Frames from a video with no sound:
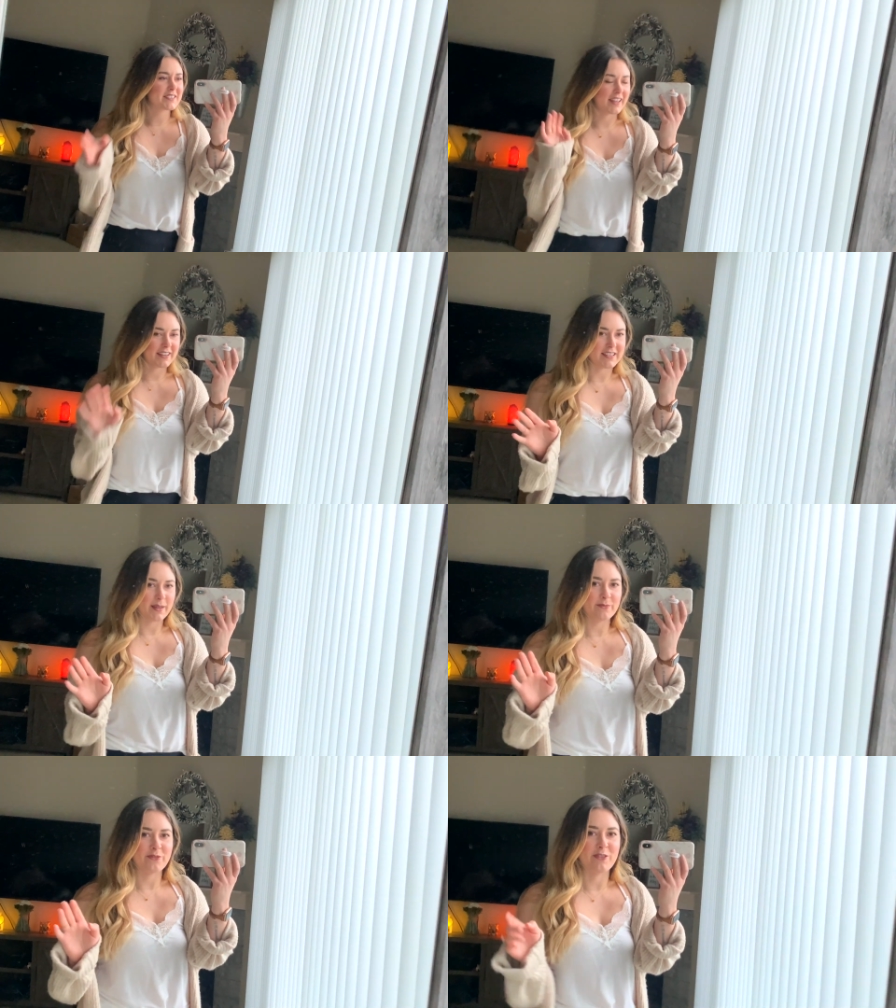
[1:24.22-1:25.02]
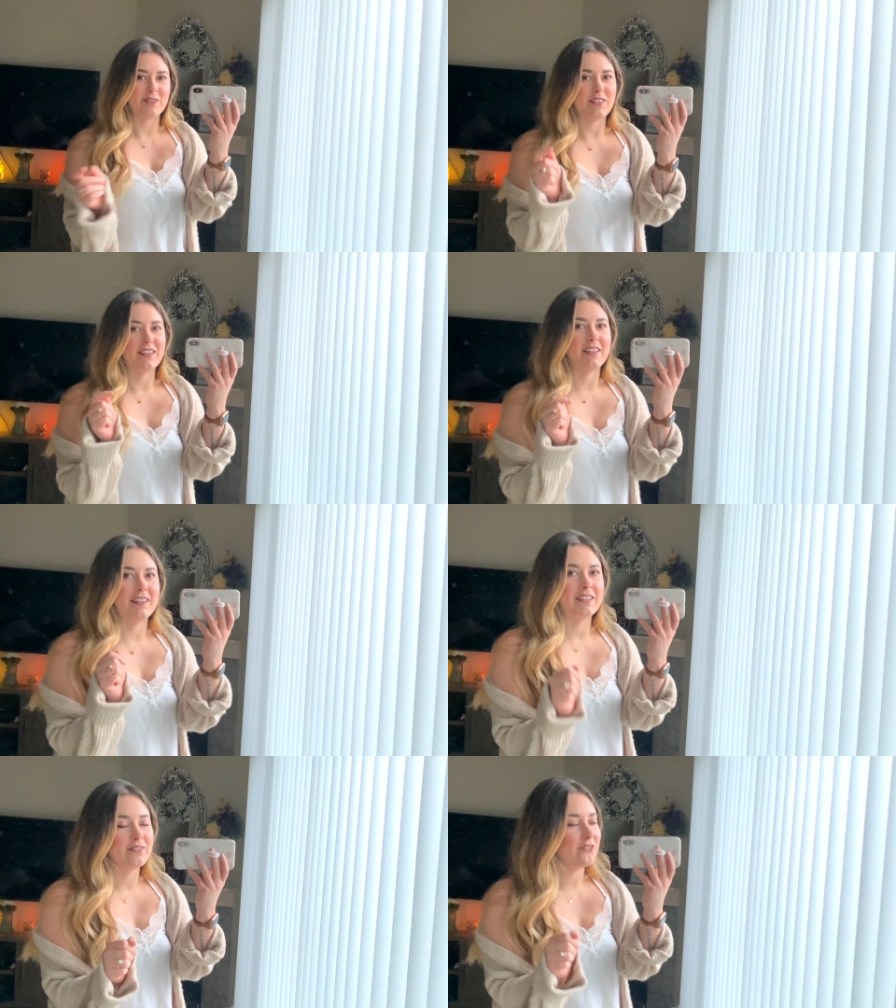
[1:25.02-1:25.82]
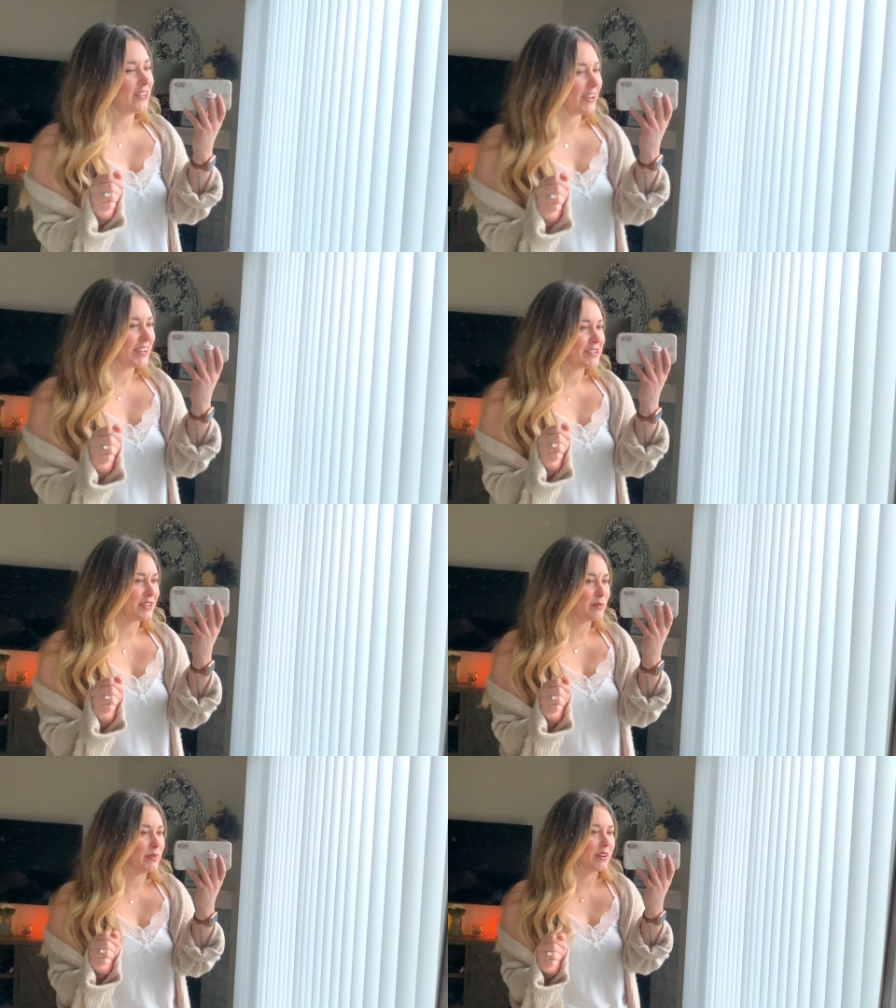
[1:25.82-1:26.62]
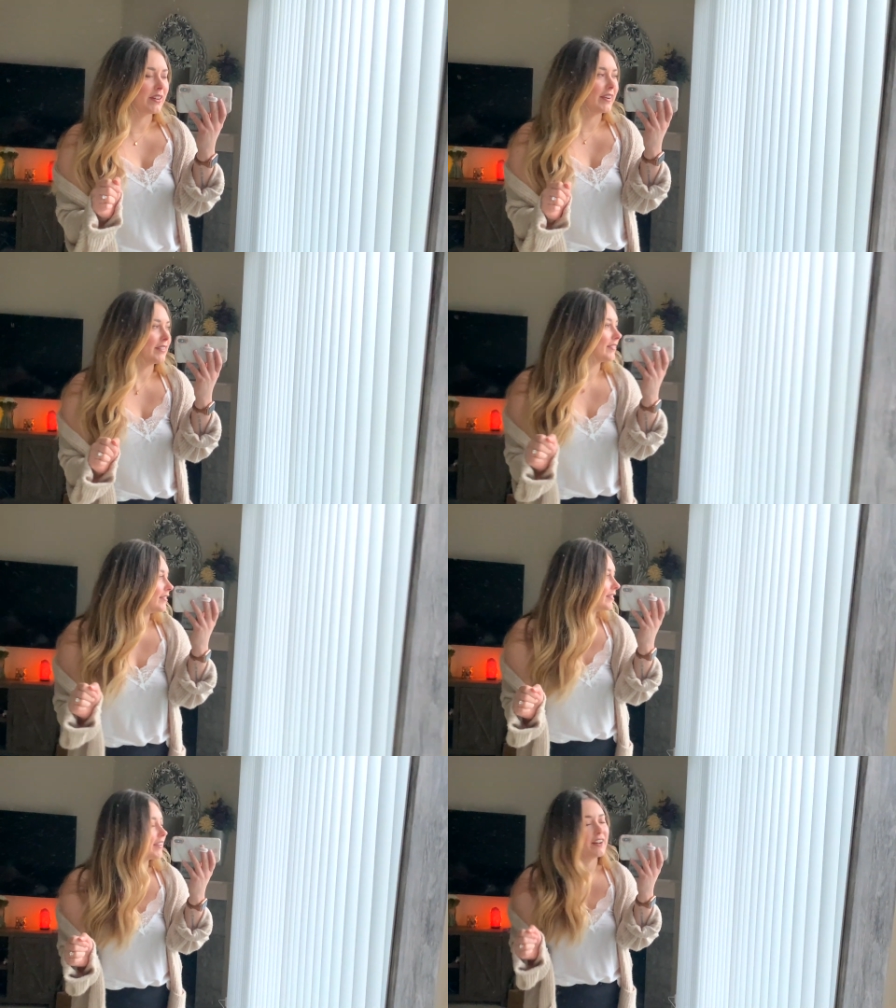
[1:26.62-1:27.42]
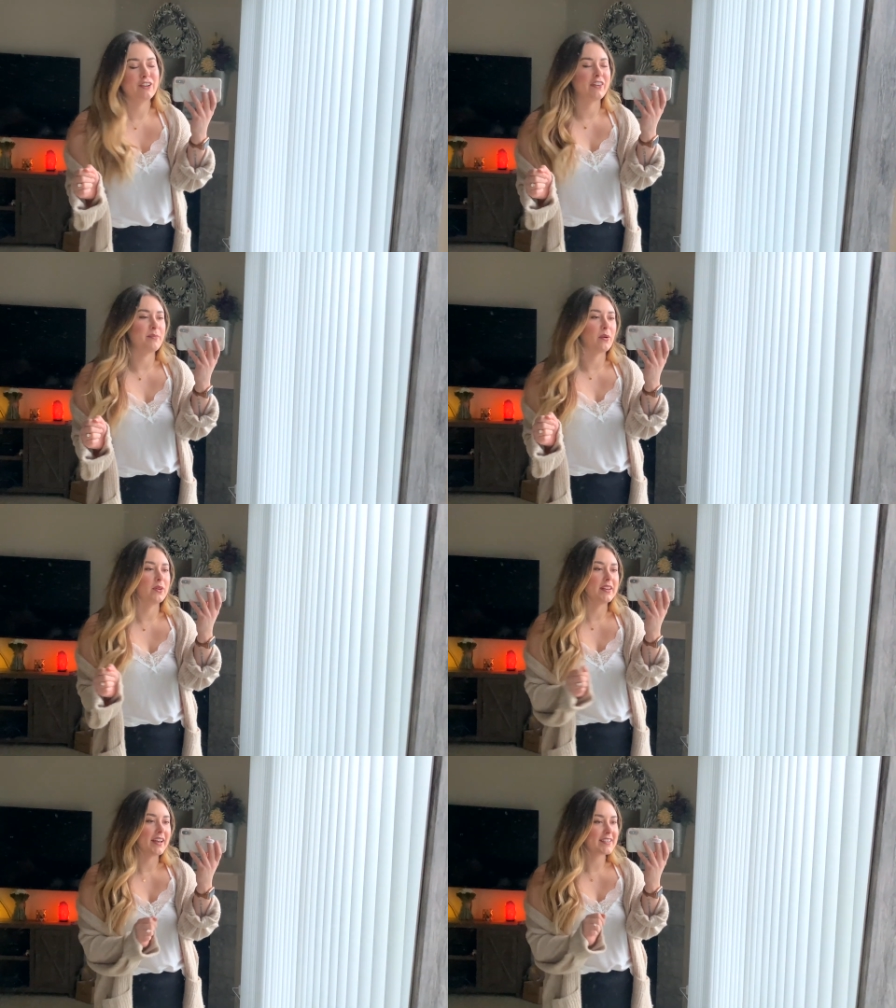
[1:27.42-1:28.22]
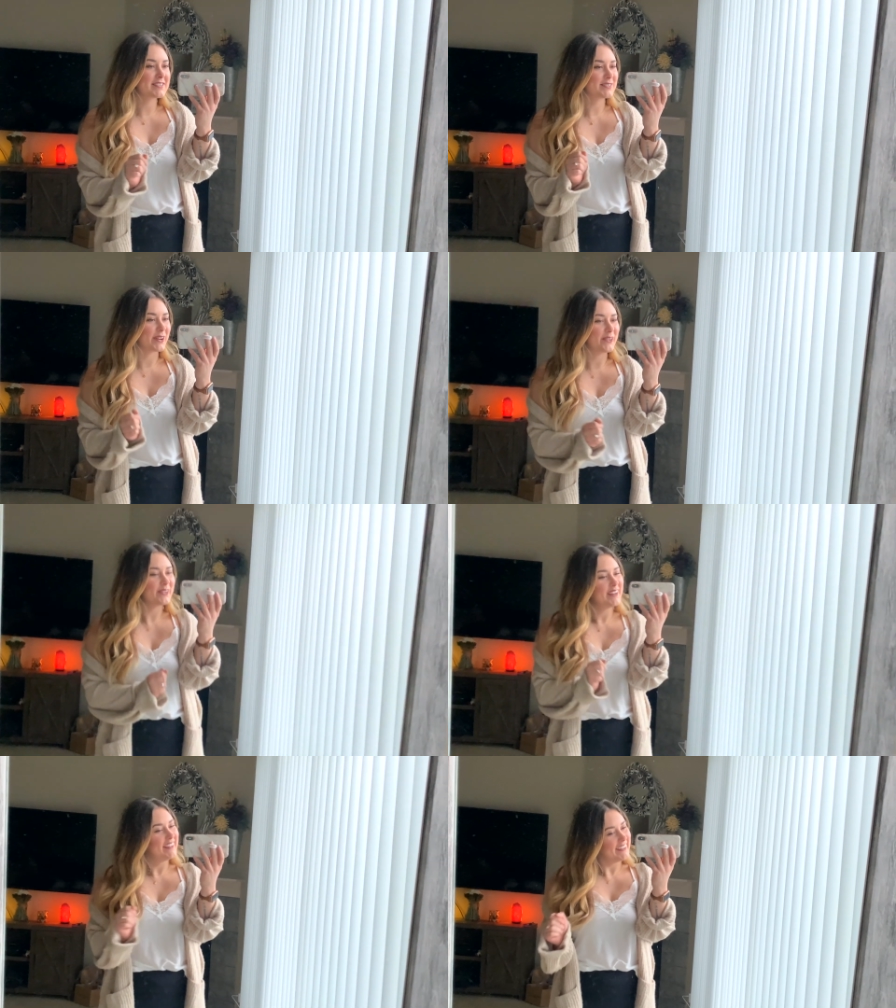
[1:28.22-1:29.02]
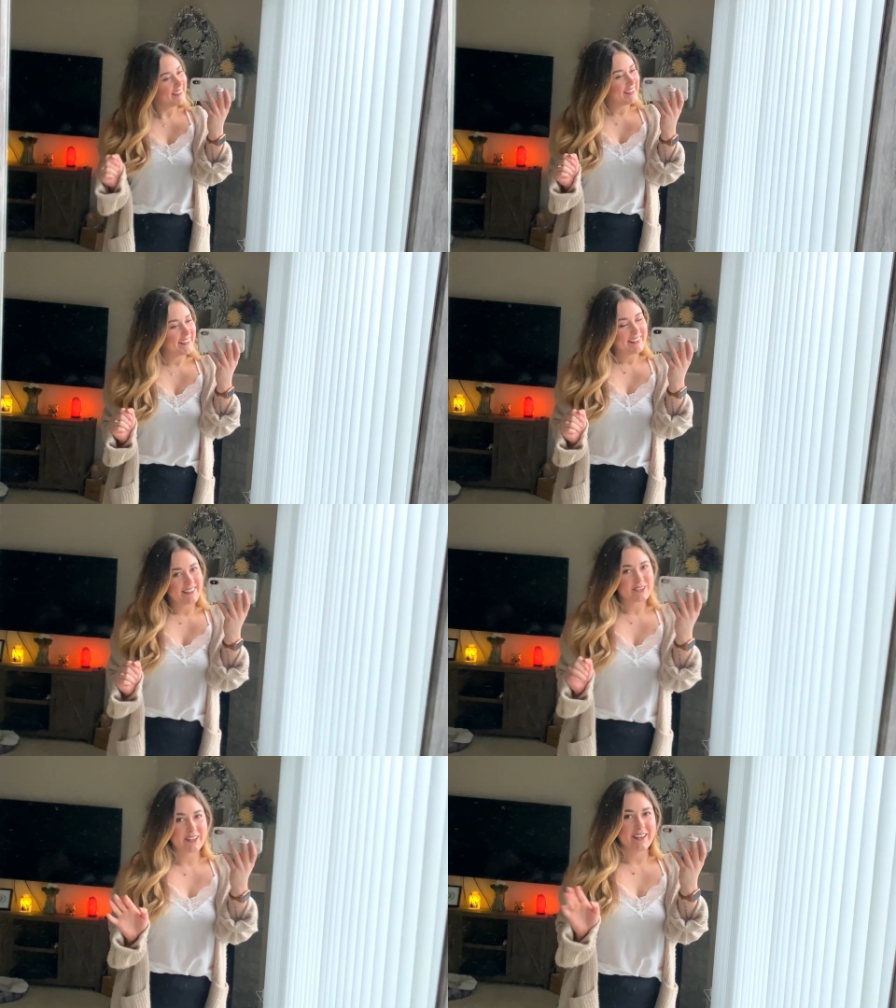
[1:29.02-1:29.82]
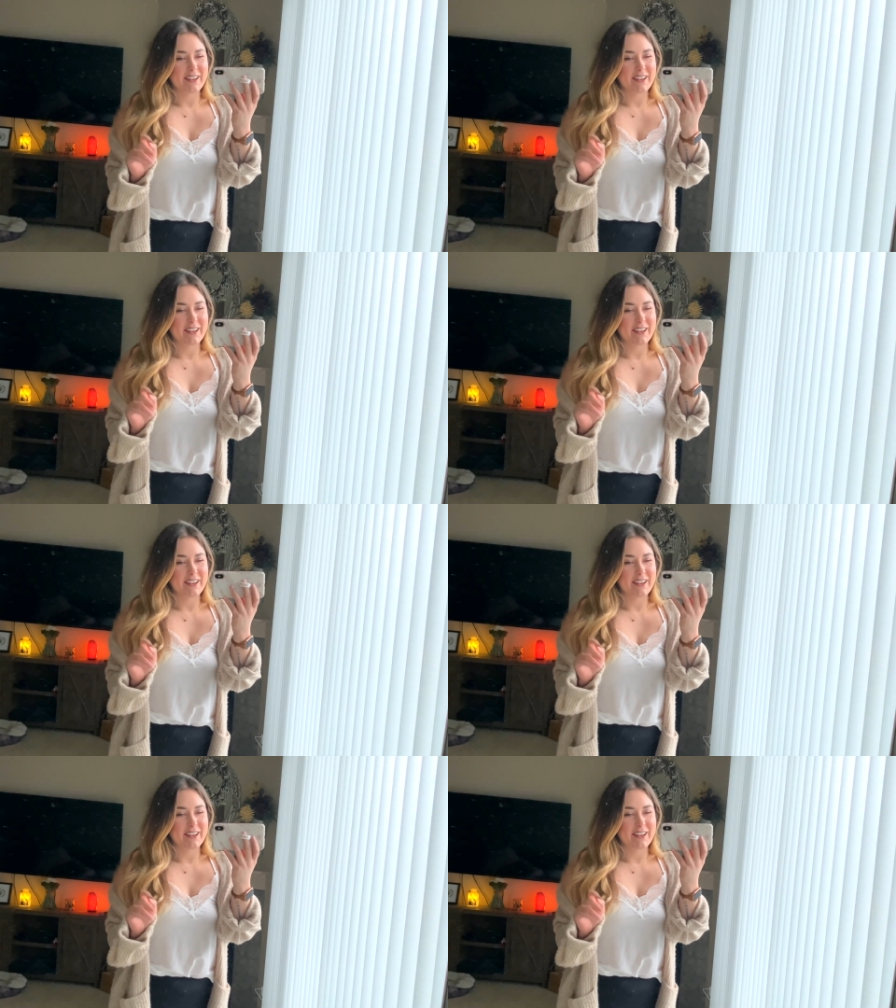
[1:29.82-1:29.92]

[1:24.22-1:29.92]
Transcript: ahead of time for the very dirty mirror. I cannot find my Windex, so try to